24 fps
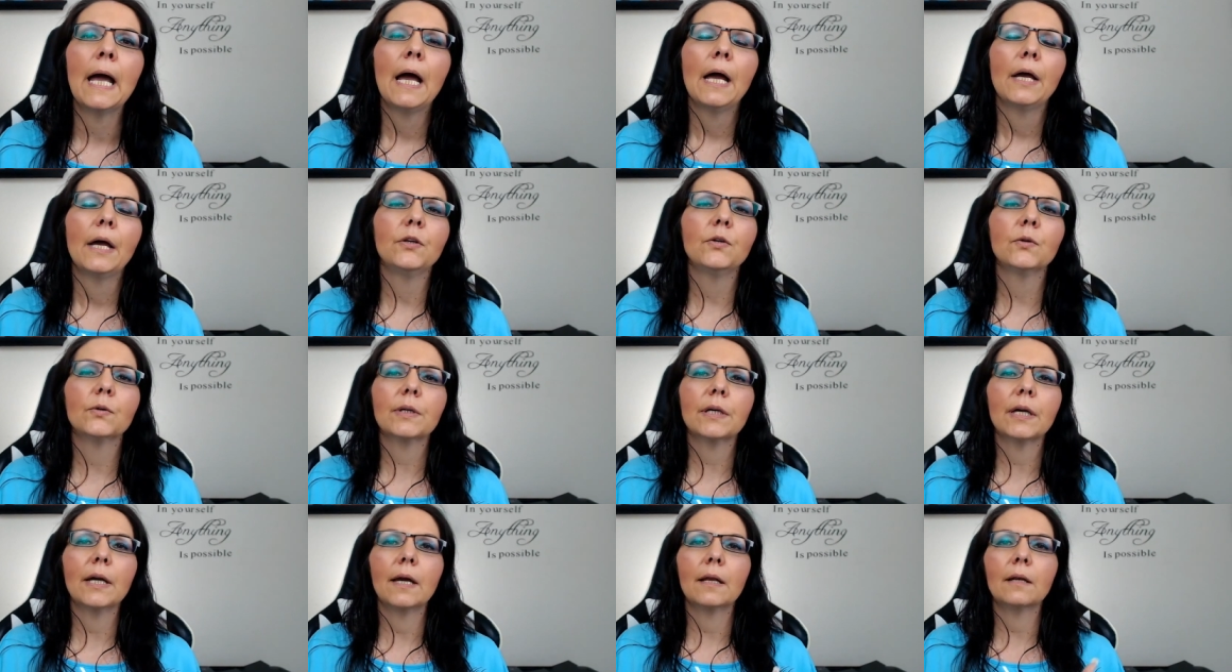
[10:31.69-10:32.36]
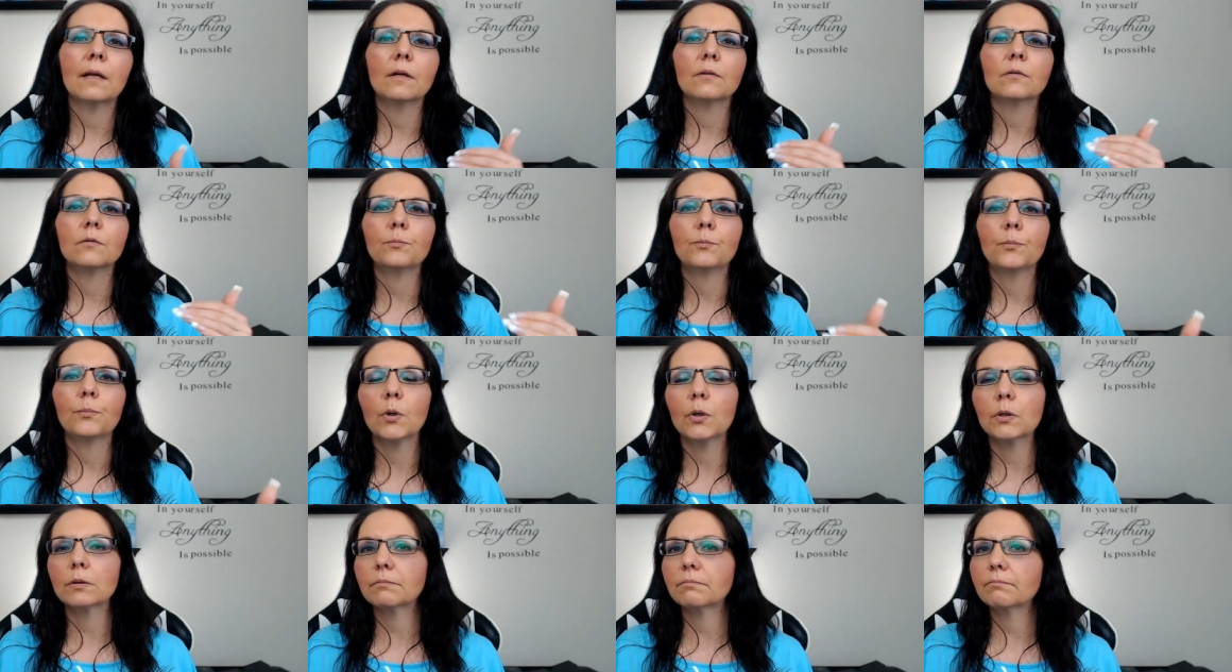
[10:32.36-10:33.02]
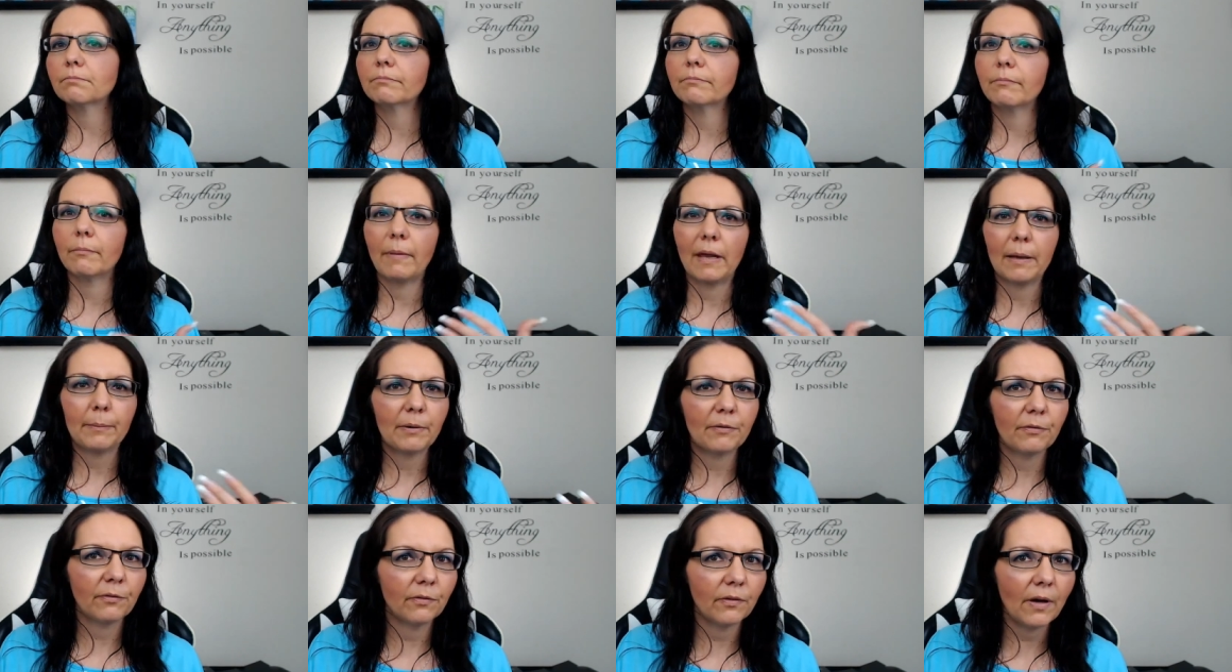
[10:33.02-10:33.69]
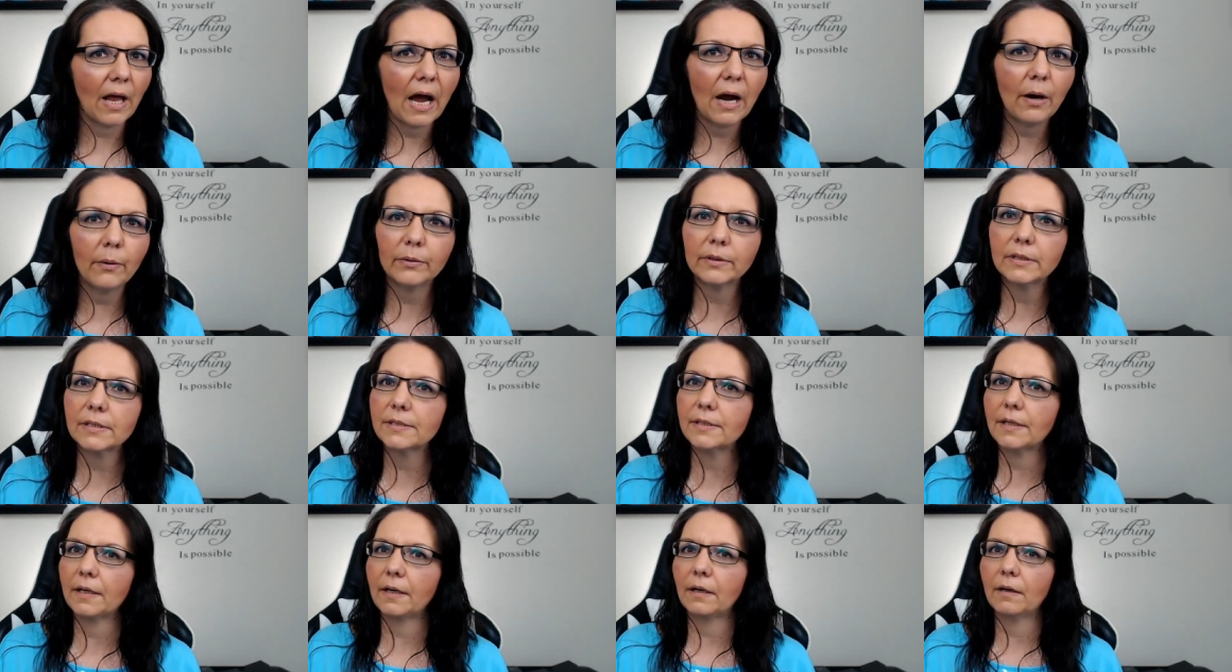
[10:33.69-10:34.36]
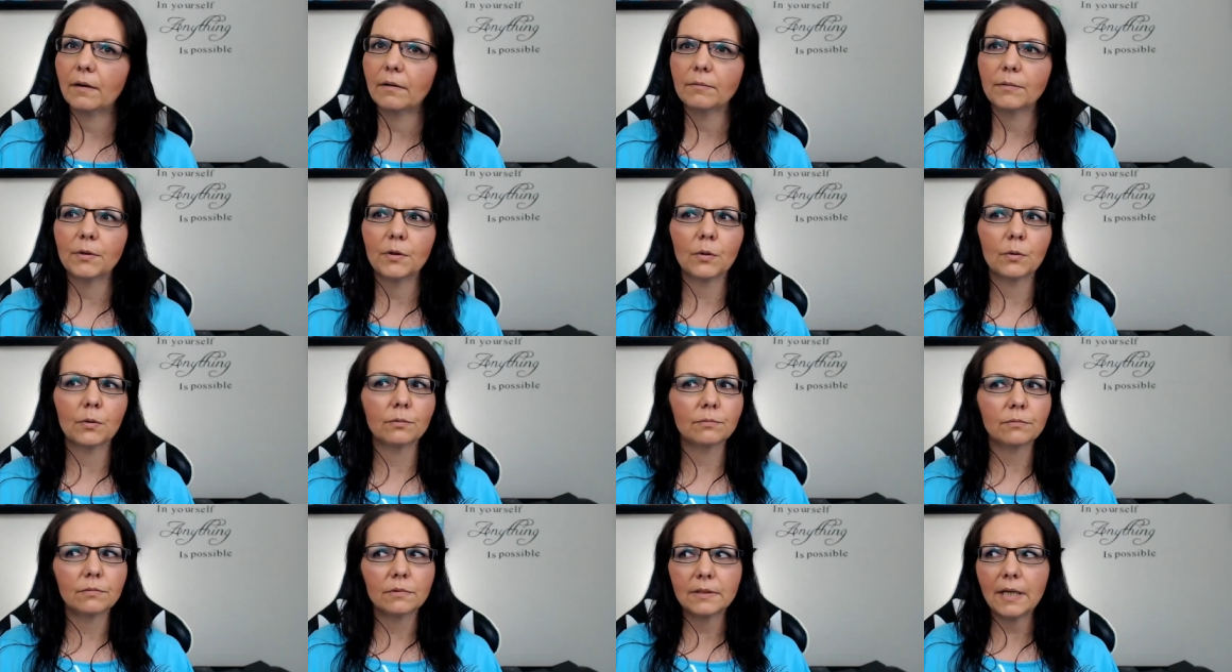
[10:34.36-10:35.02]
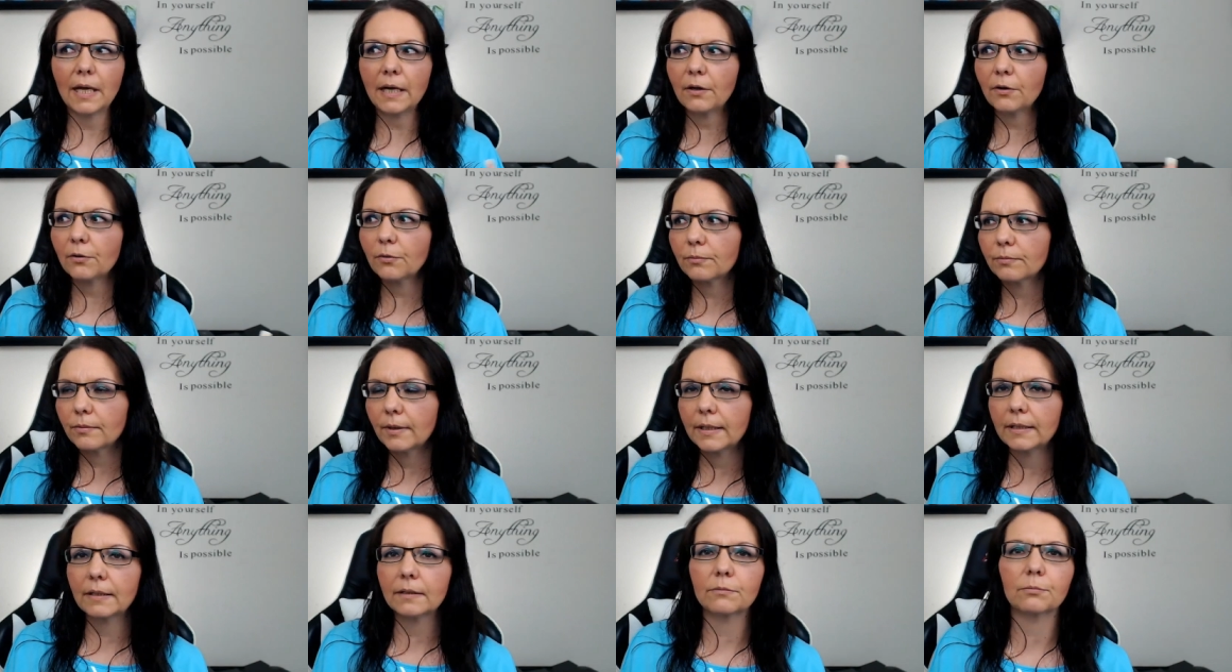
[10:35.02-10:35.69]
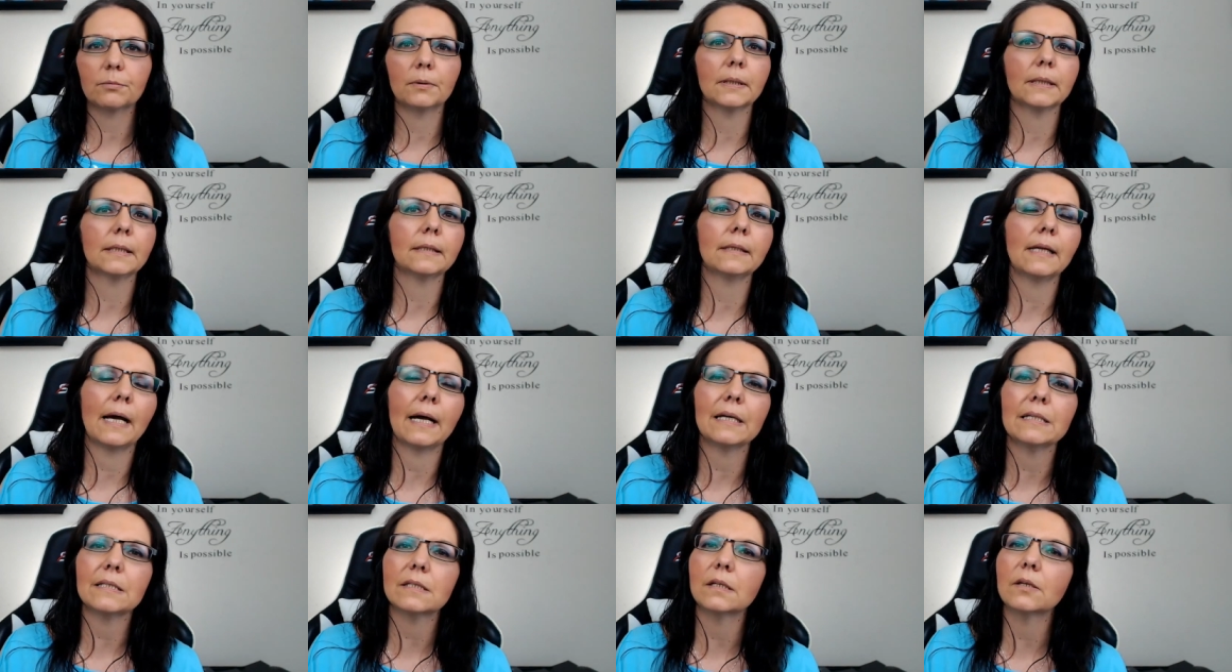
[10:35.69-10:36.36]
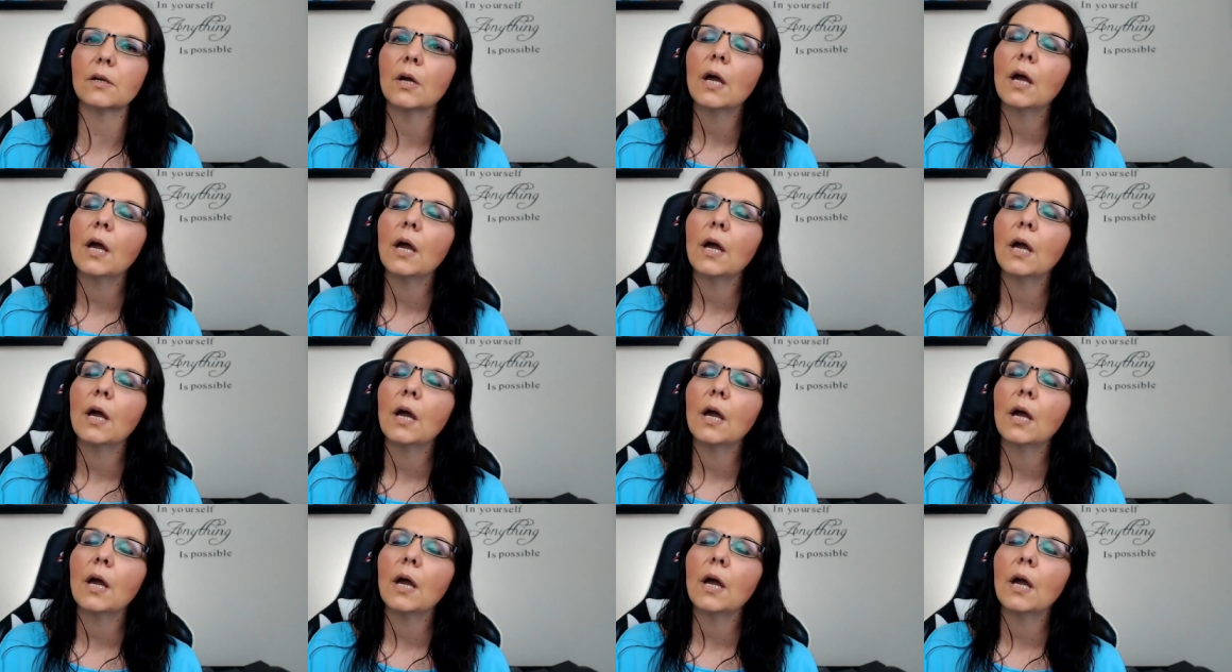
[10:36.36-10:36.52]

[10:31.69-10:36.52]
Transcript: You can put maybe flowers there, you know, decorate it really nicely.